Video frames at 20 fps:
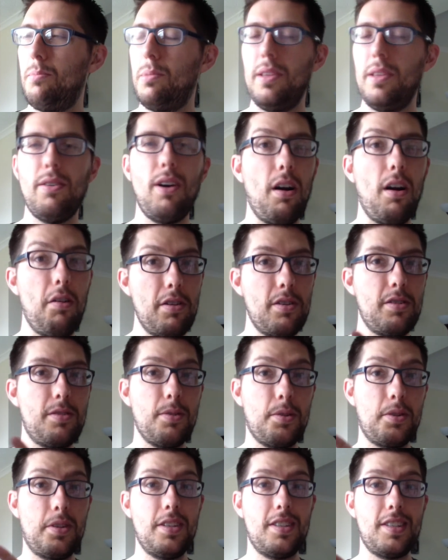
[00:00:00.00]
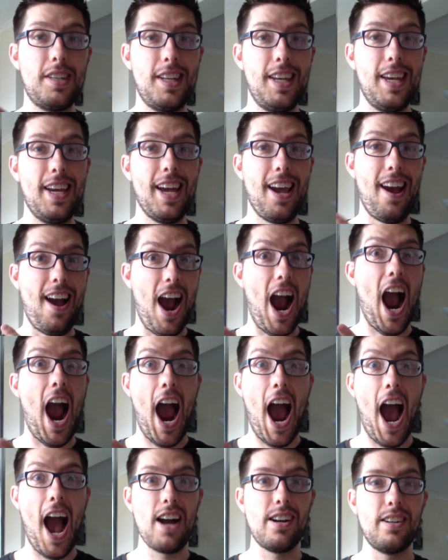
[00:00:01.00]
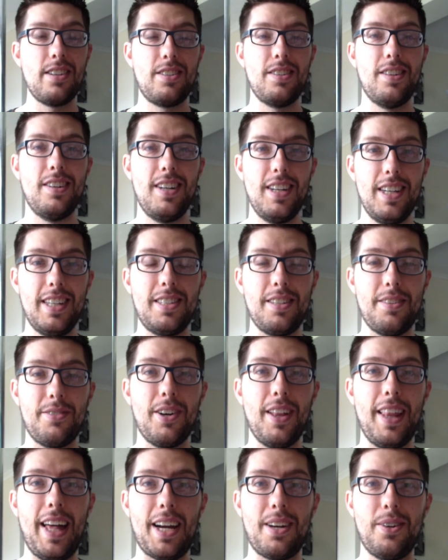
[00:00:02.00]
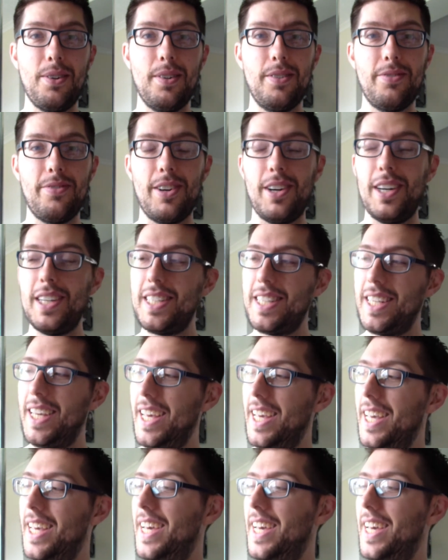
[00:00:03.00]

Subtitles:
But there are instructions in here, so at least I've got that going for us.